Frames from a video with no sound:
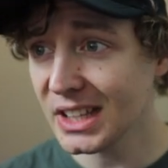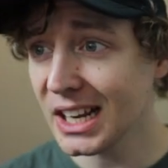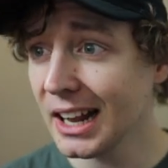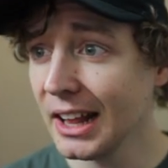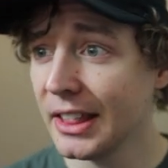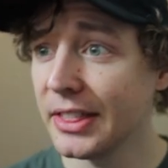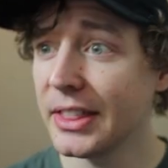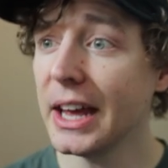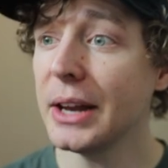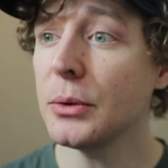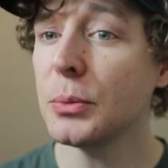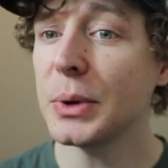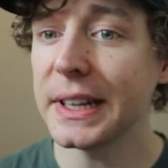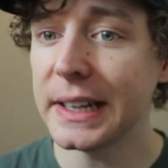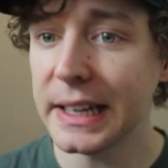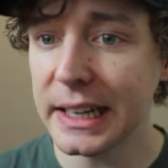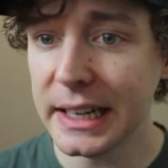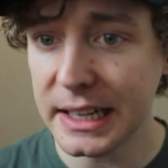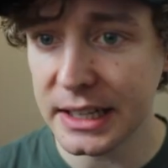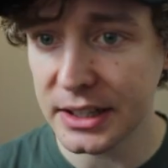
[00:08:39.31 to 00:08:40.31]
Then we
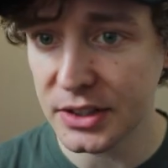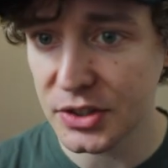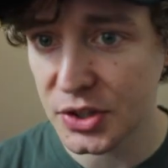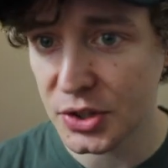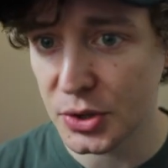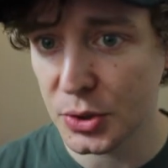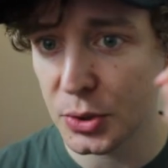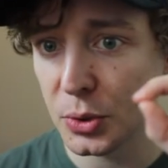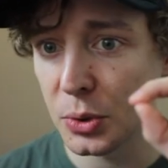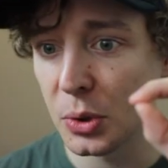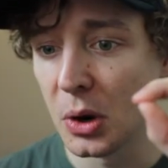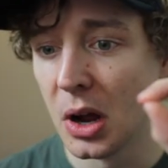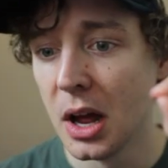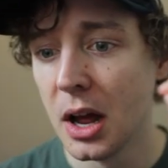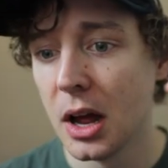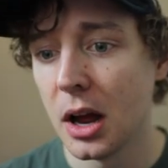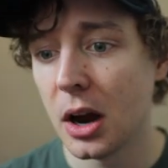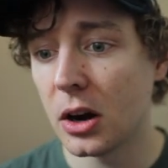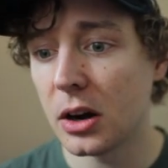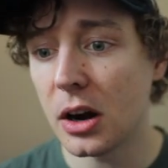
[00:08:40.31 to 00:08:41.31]
get into
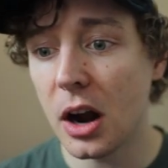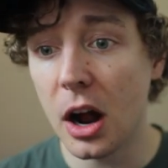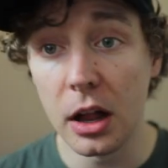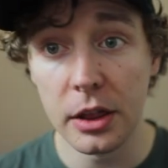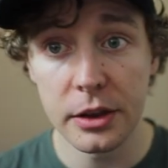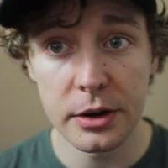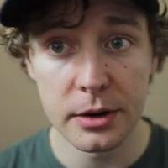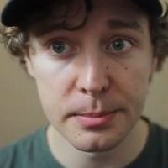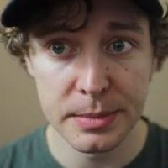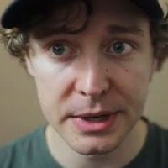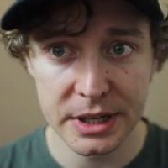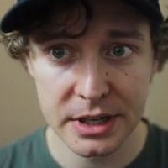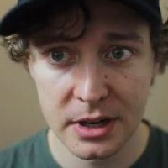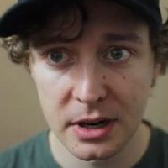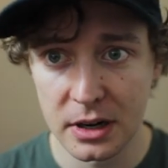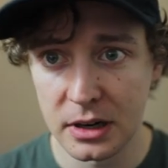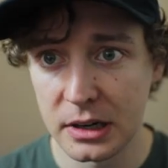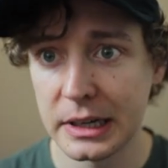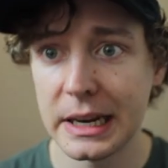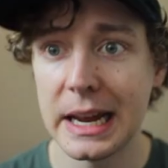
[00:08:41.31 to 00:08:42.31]
our other big
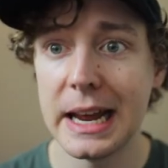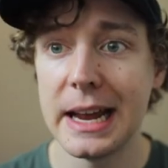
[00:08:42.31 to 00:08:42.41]
card,